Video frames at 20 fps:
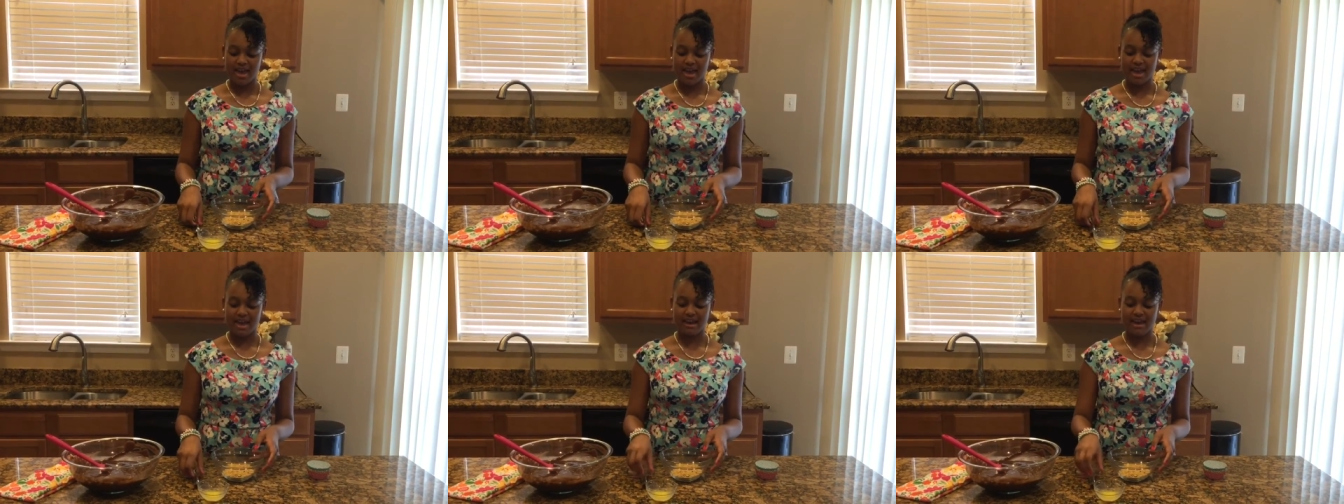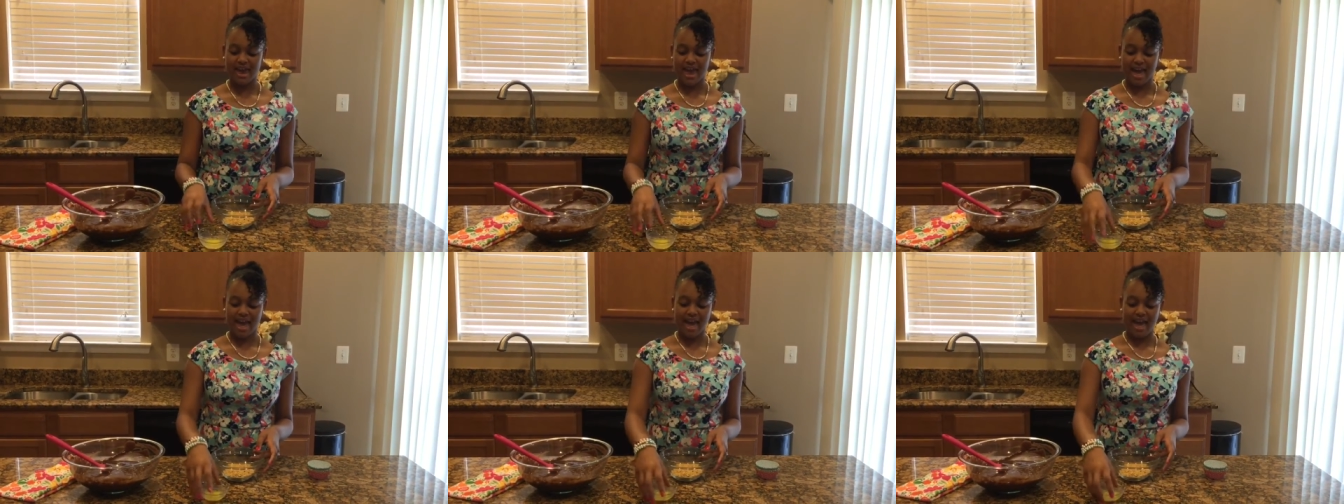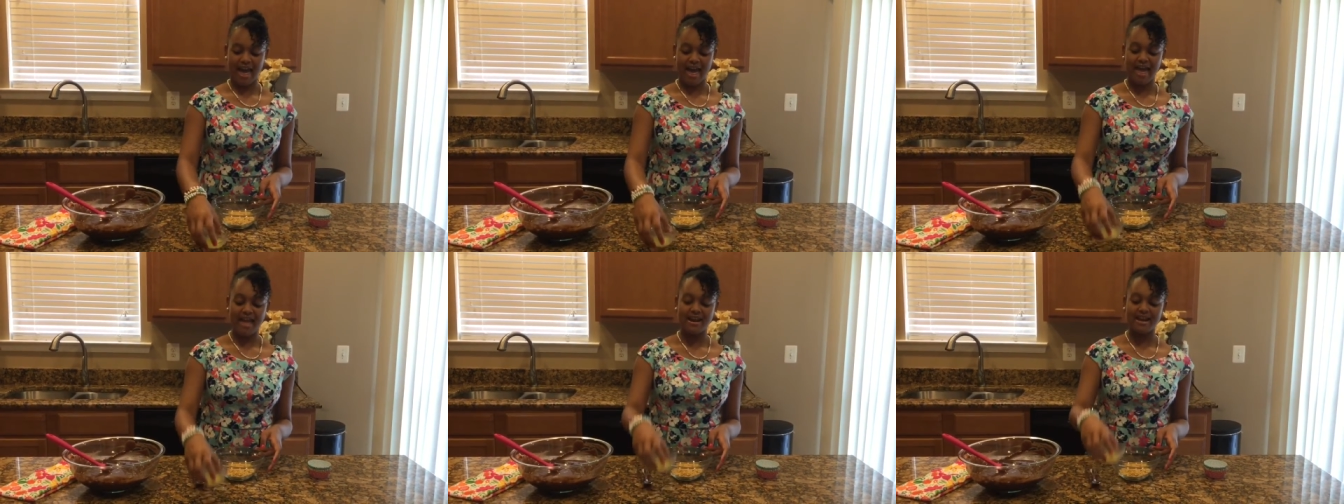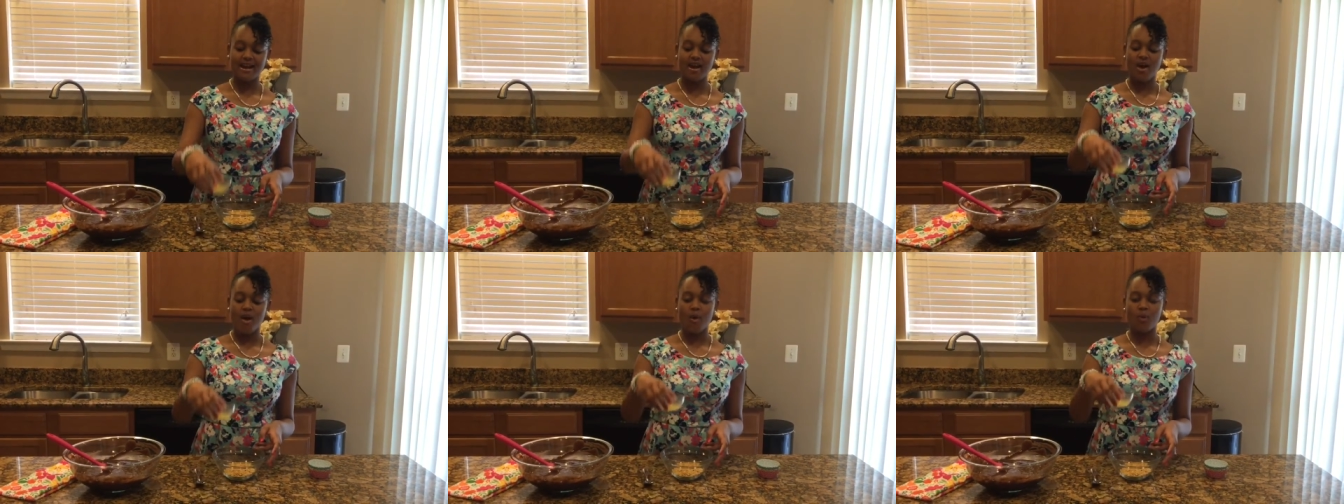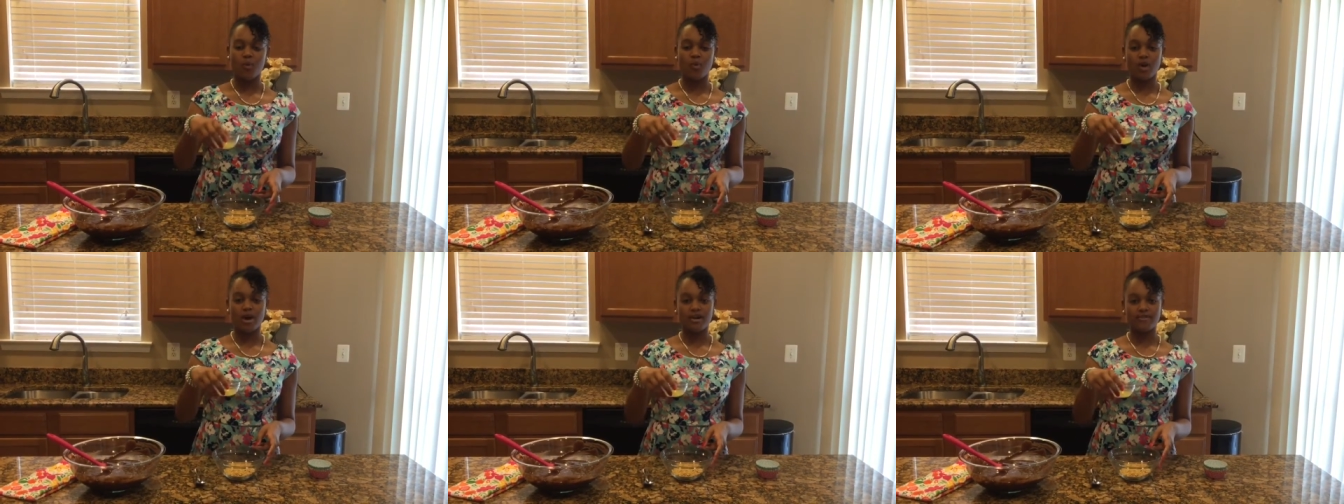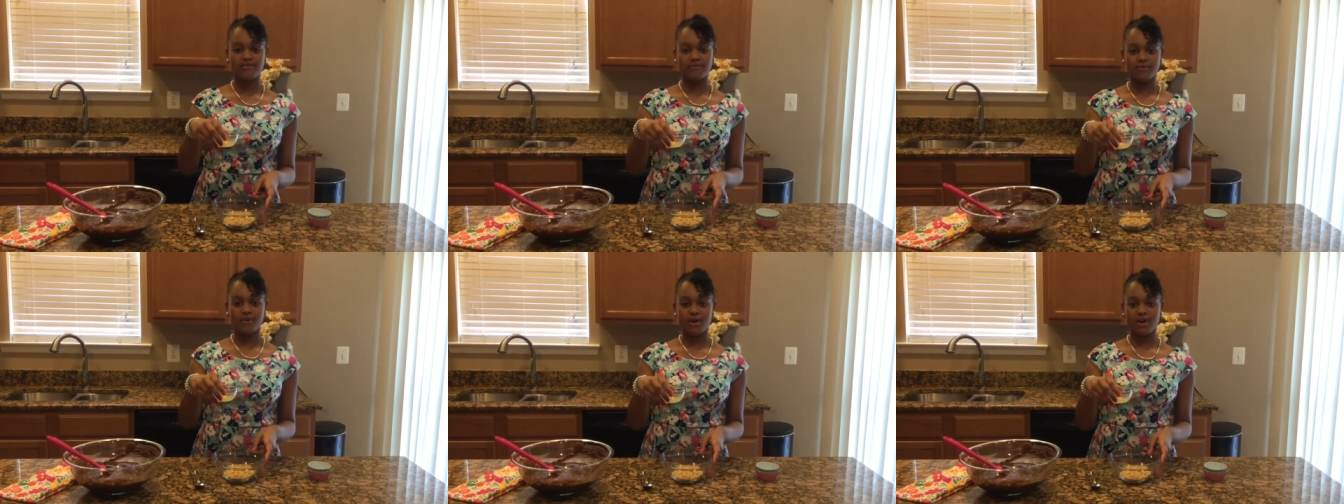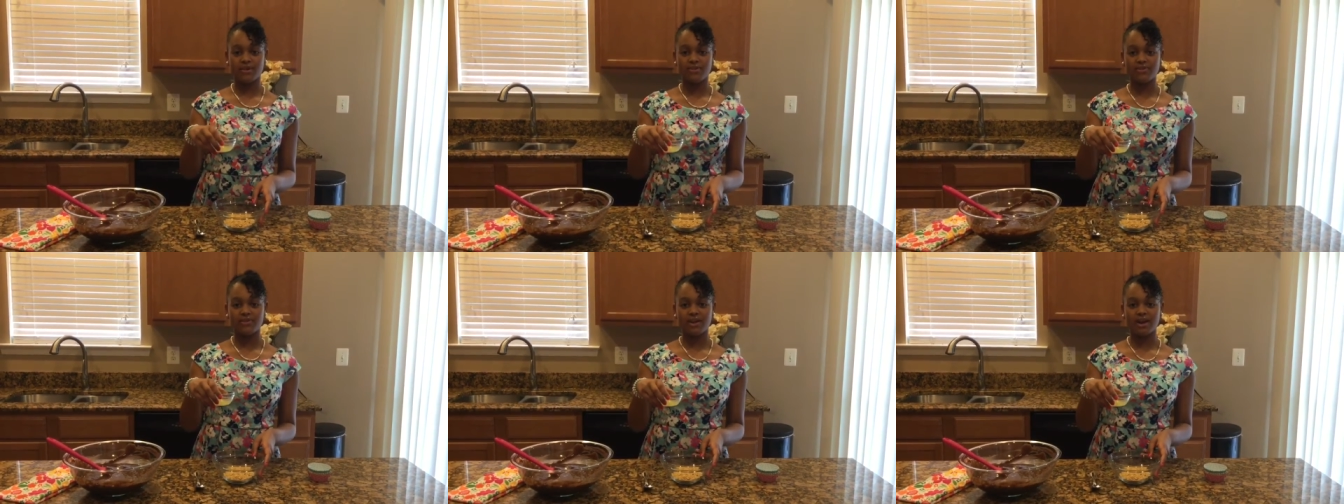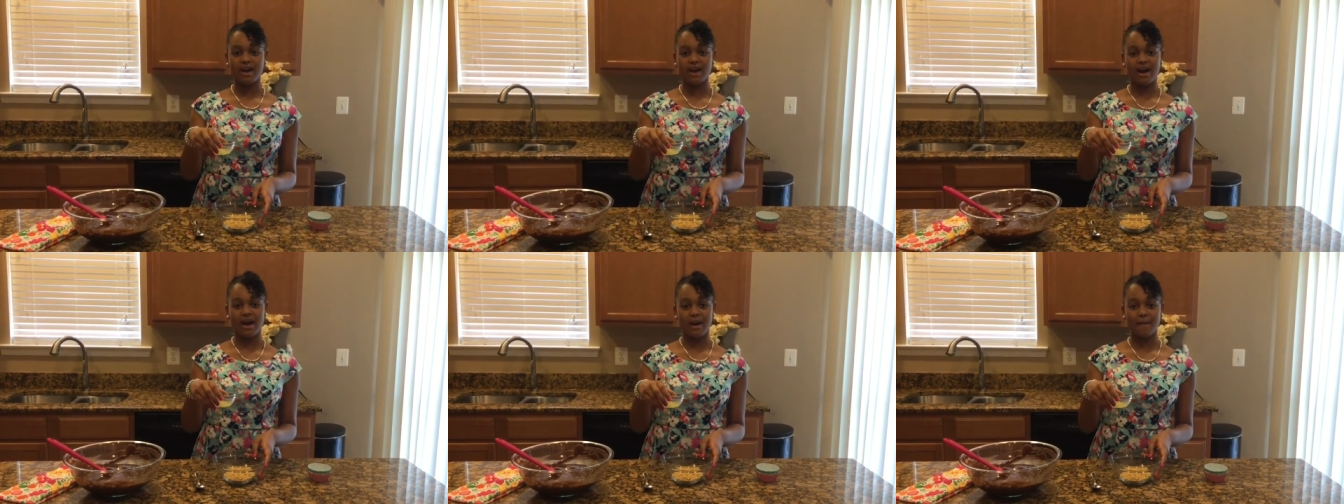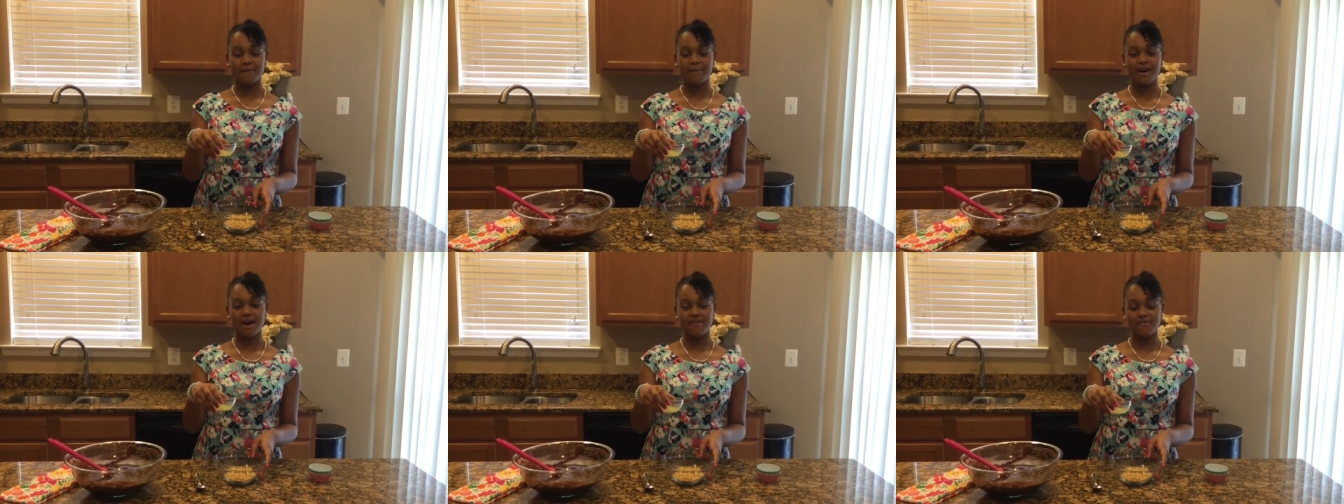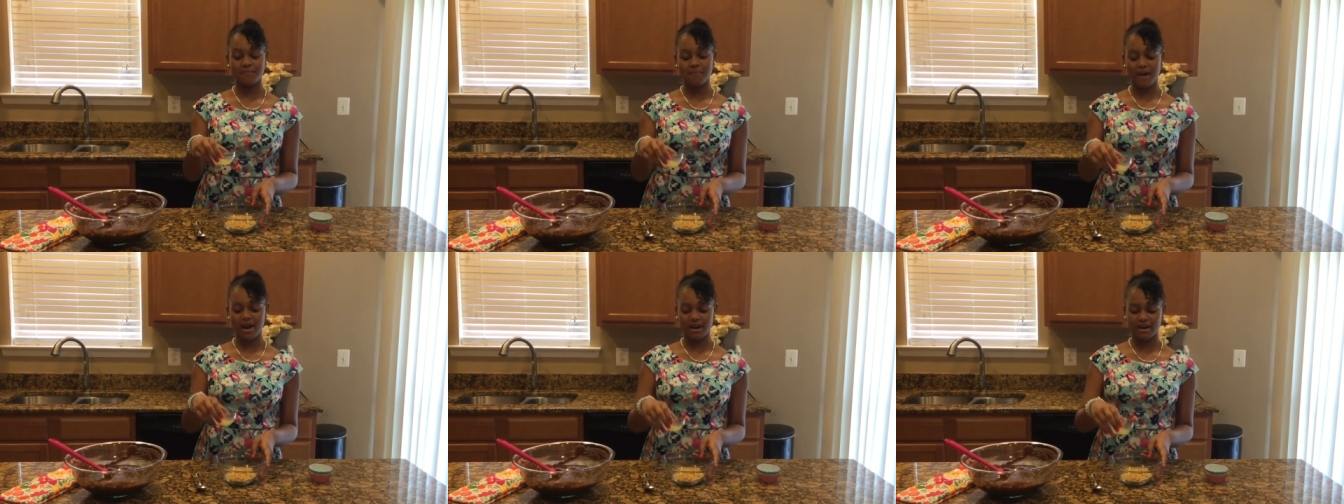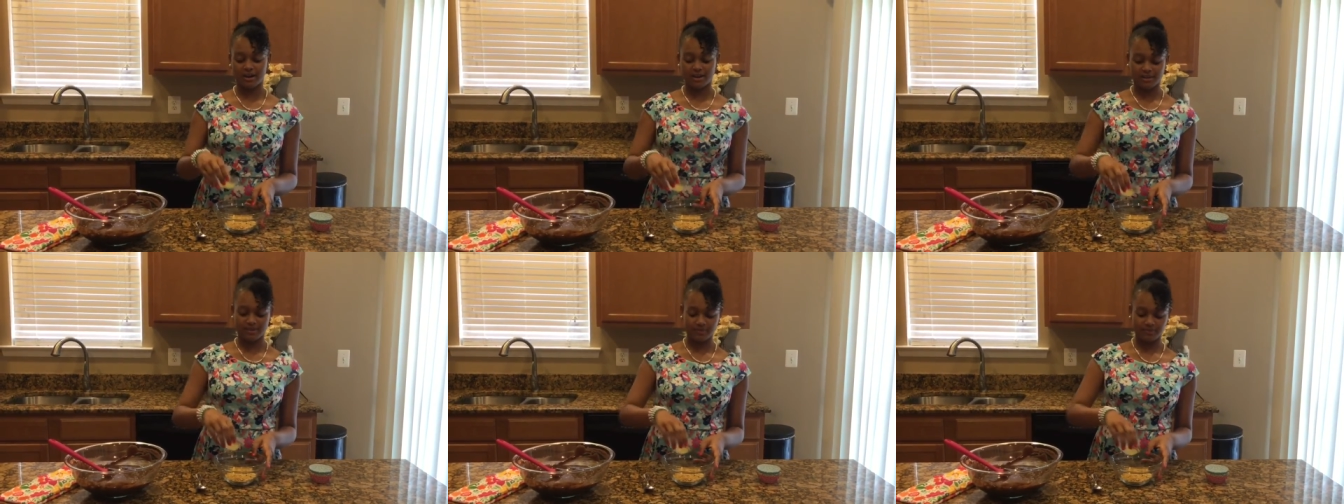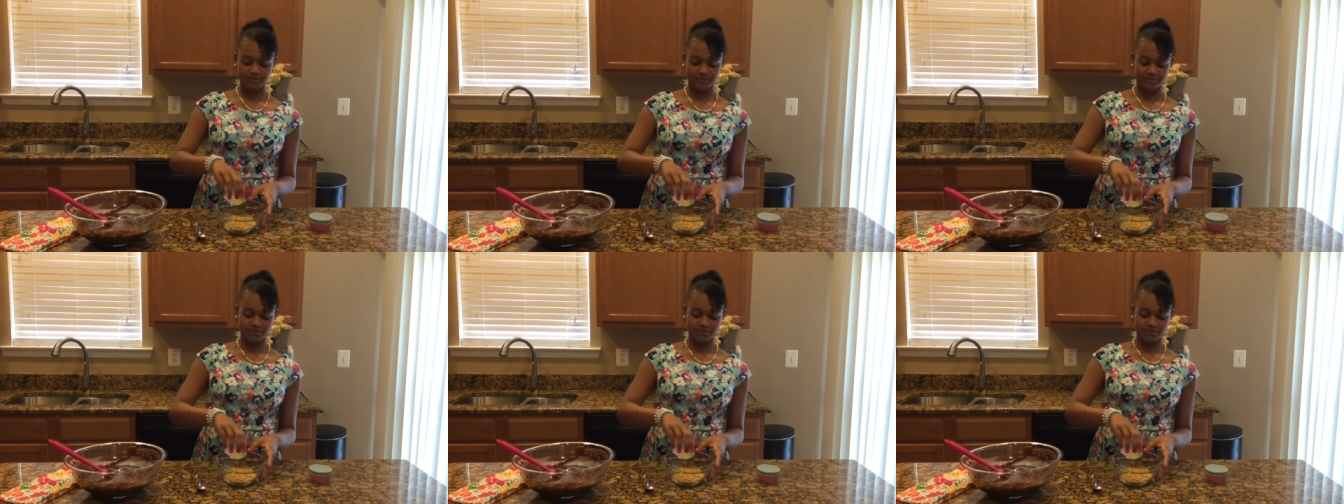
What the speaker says: and add 1/4 cup of butter.